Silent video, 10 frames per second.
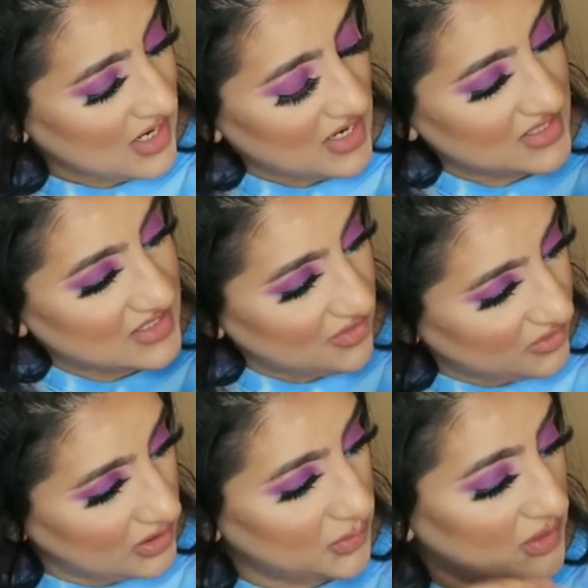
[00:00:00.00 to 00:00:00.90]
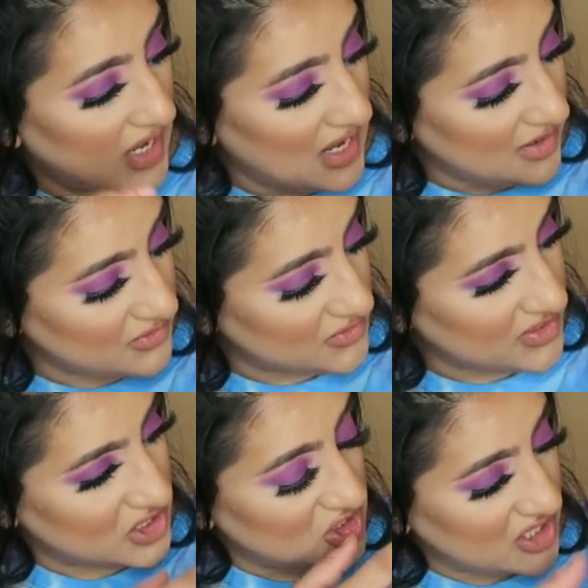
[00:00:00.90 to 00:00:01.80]
I definitely will
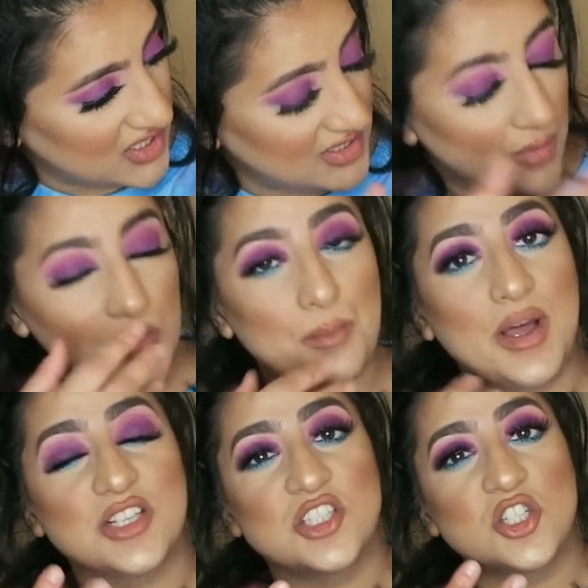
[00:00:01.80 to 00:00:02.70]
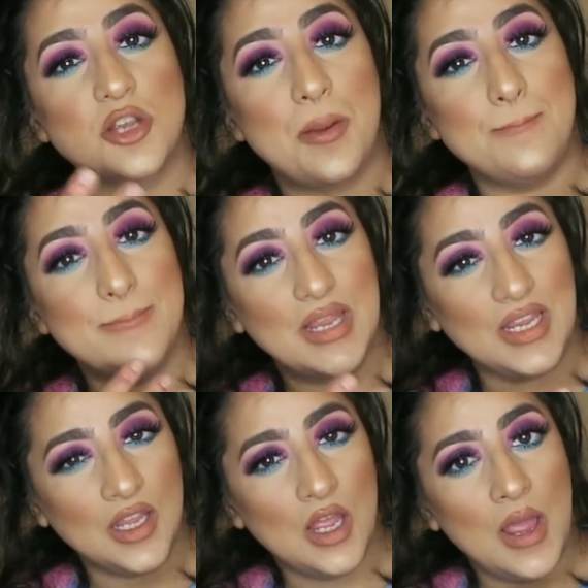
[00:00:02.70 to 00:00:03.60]
have a shade that will match
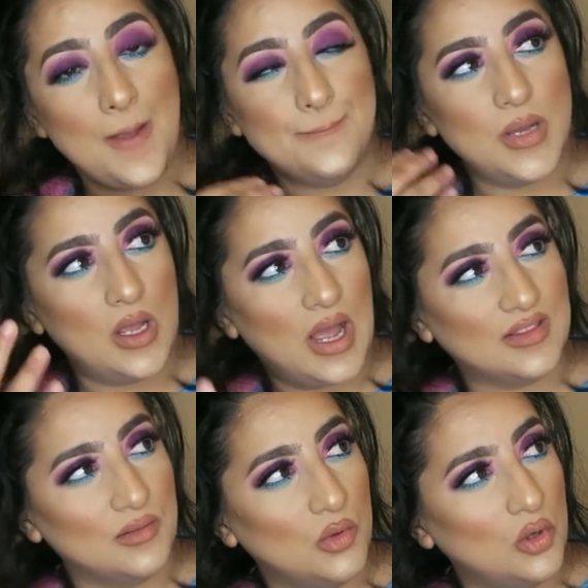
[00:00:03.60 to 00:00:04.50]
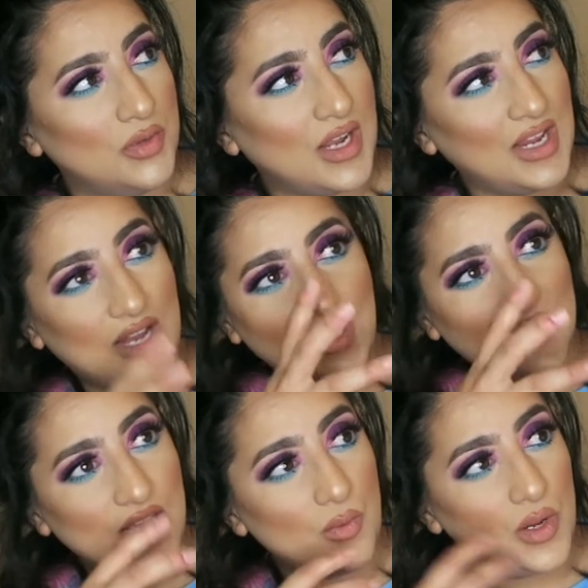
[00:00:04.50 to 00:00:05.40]
me. But at the moment, I kind
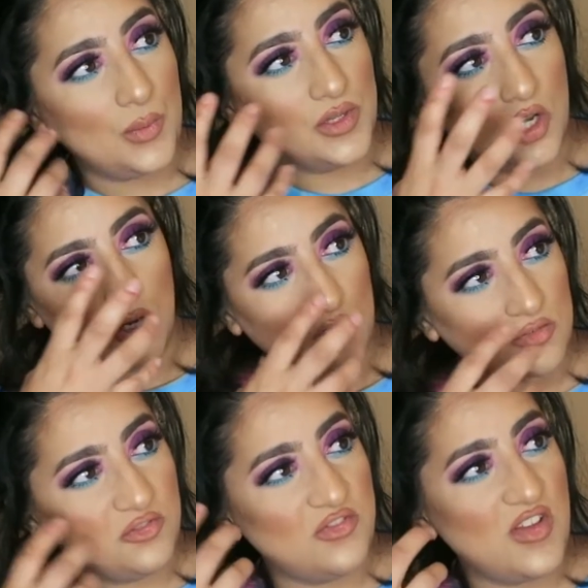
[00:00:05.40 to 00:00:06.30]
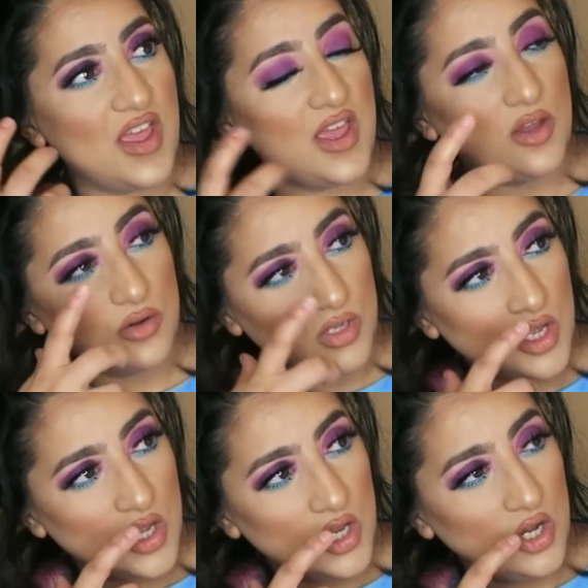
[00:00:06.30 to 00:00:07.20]
of get away with a lot of uh,
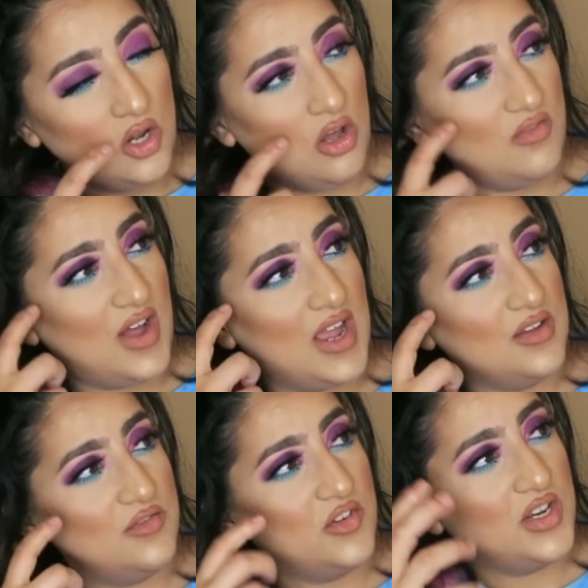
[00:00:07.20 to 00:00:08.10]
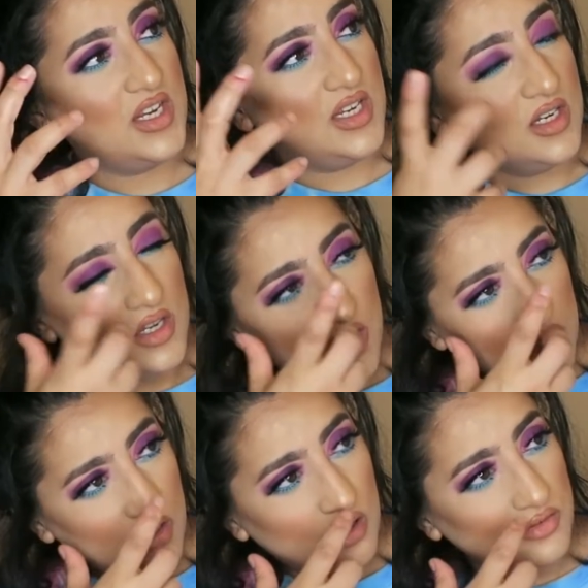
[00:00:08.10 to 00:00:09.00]
lot of ivory, a
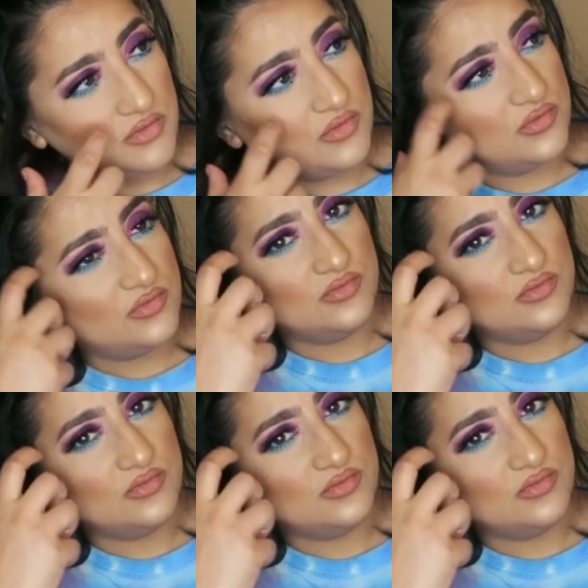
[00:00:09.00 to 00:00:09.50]
lot of